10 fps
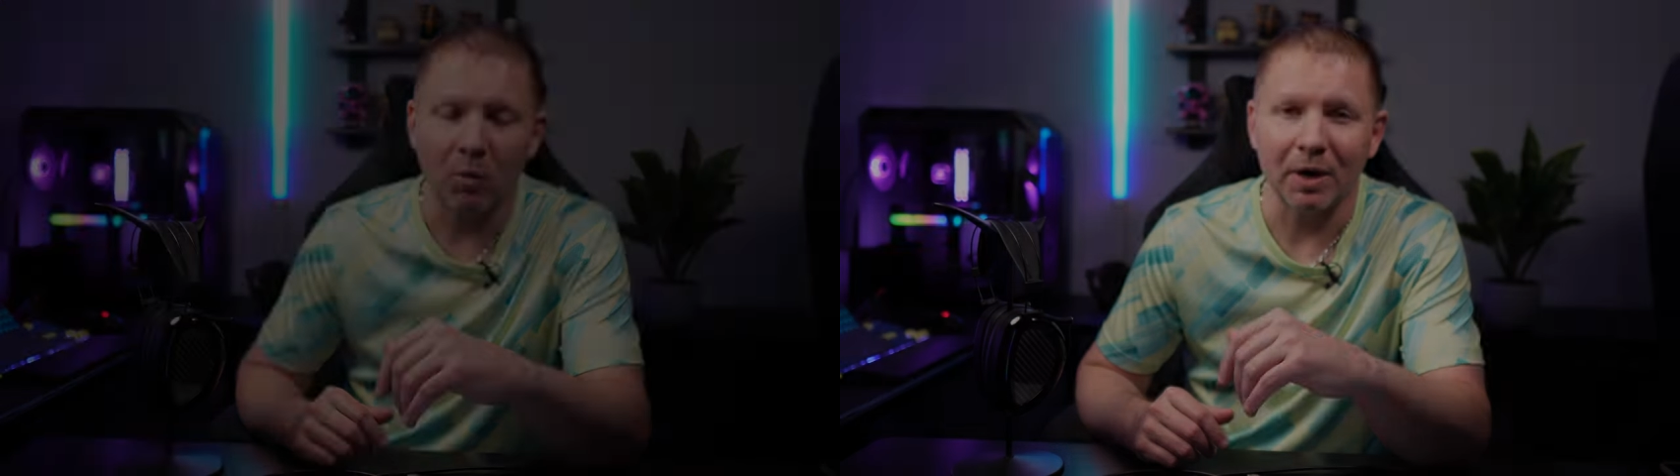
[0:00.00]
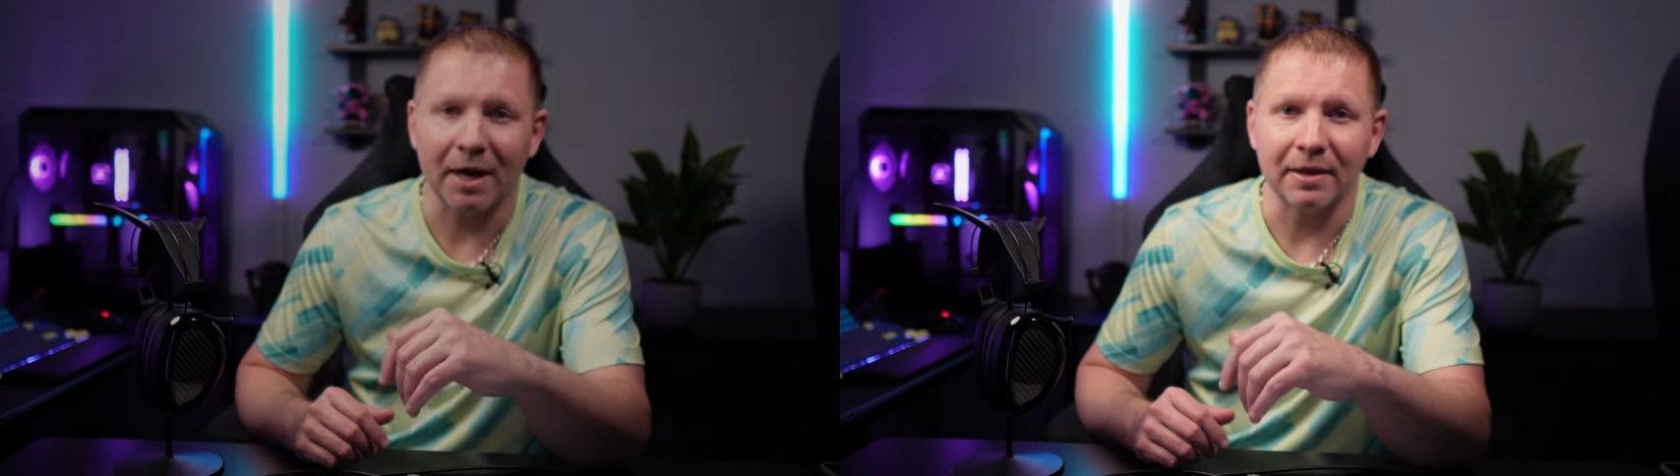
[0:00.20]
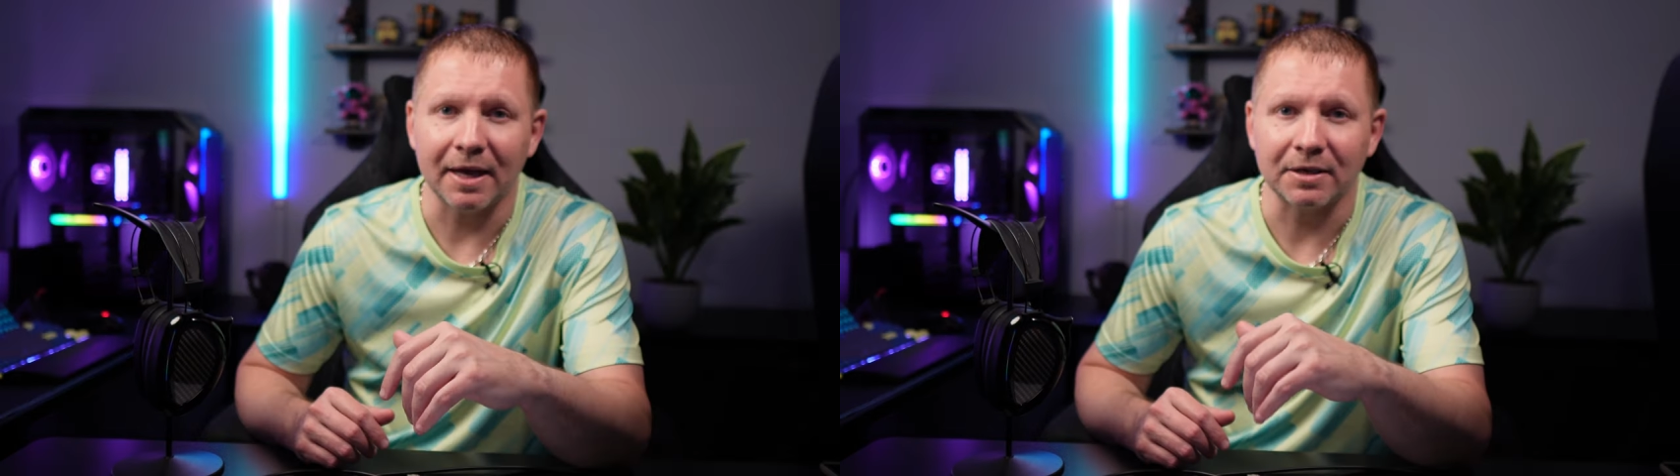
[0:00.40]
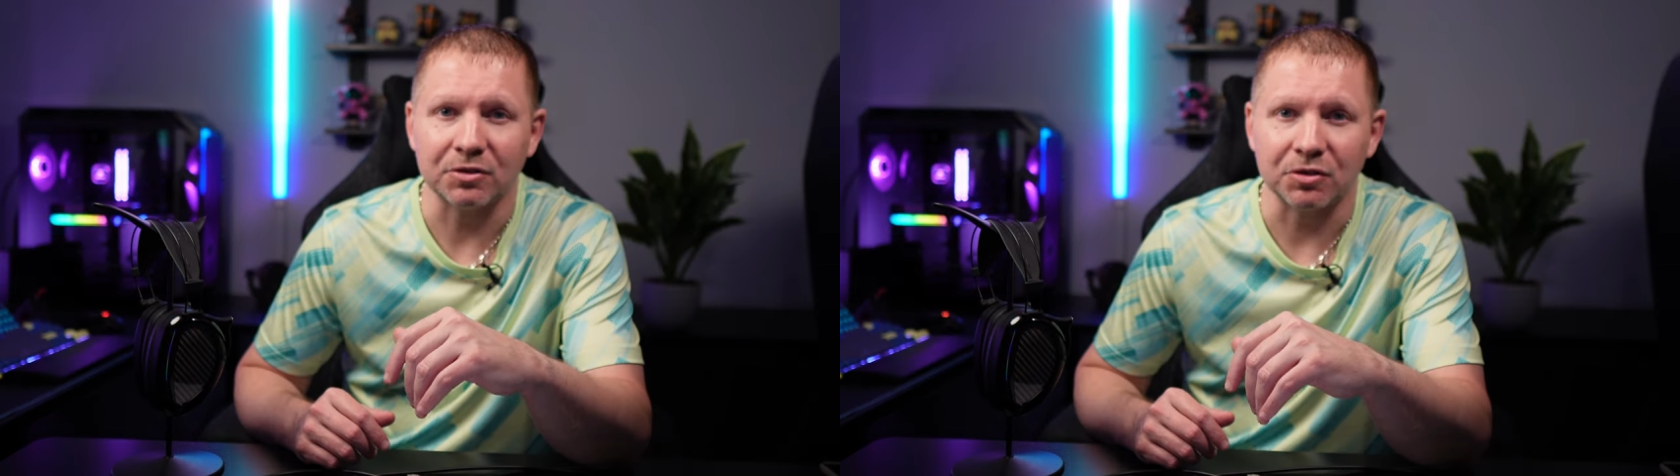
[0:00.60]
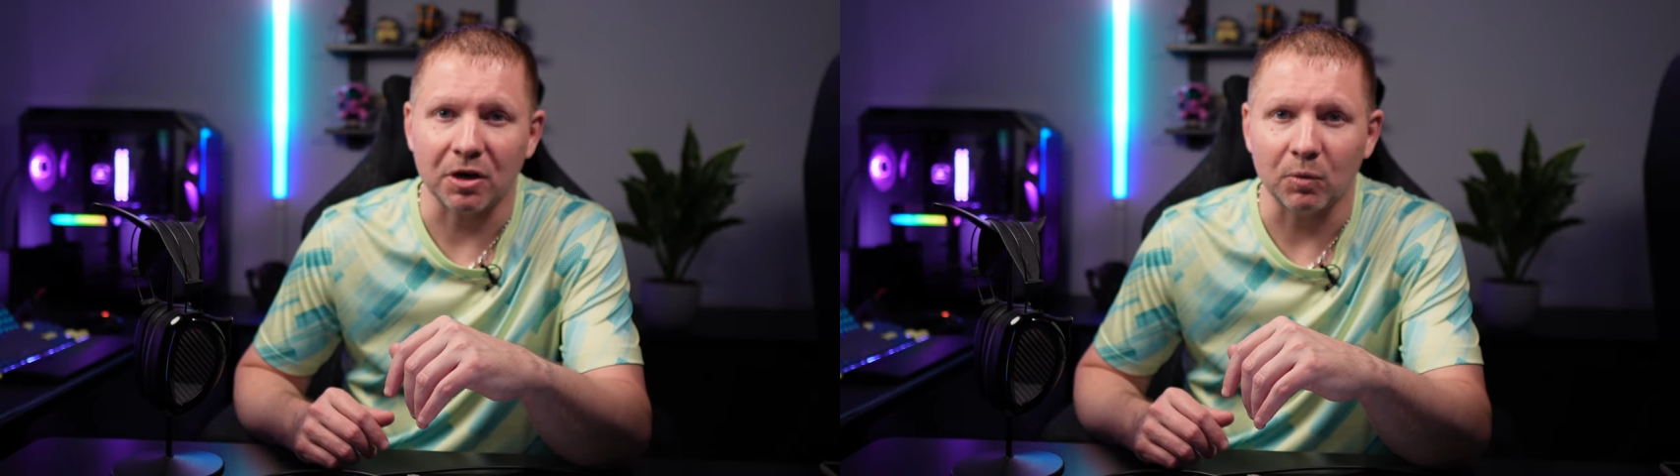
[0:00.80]
what I'd like to
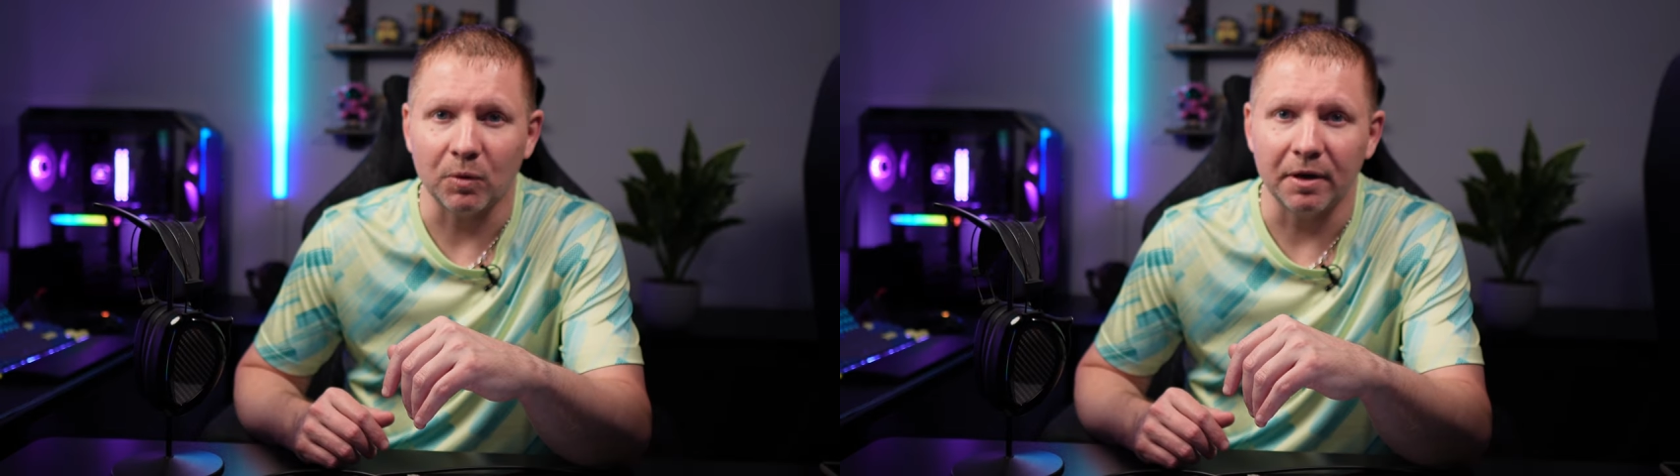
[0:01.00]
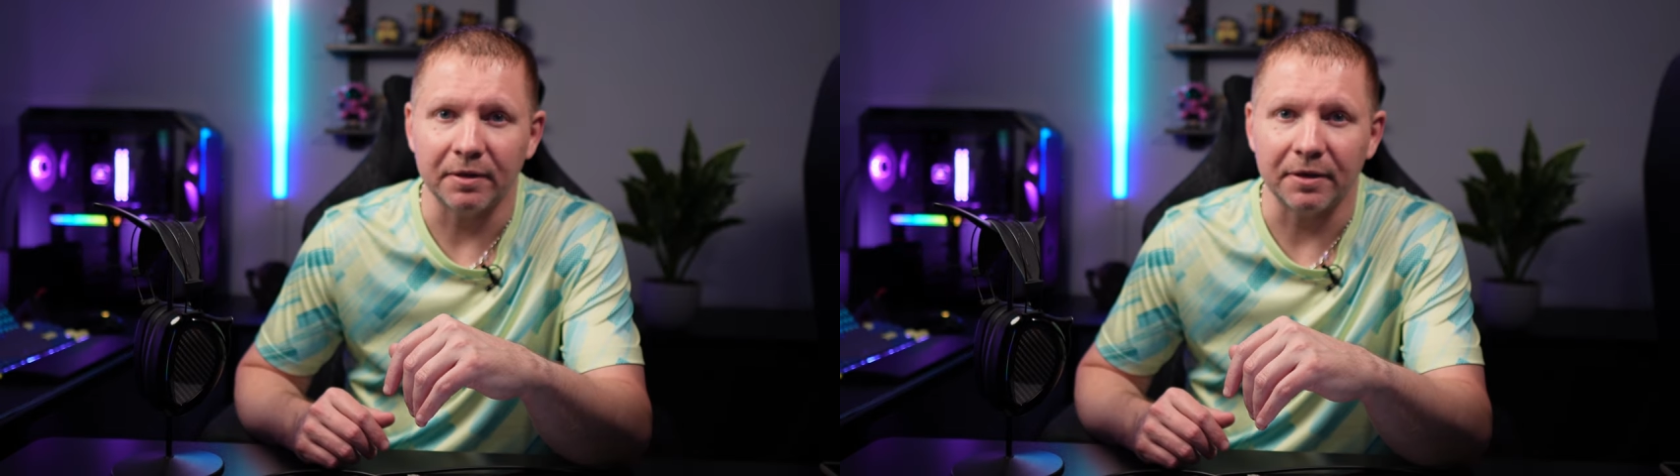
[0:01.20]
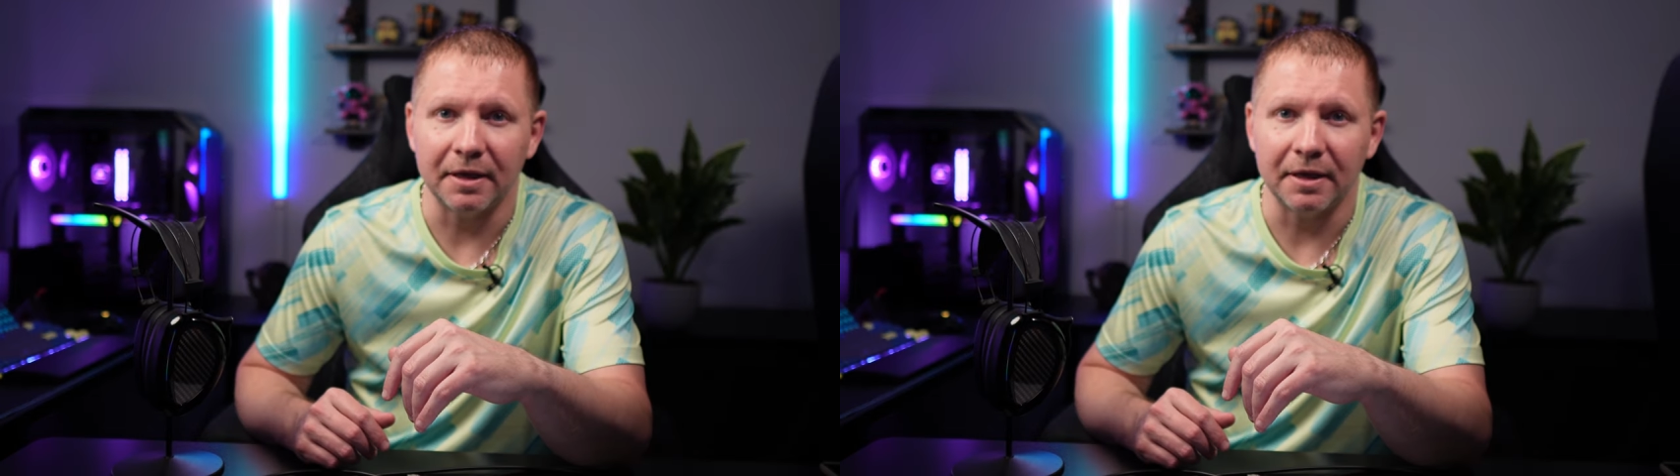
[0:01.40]
start with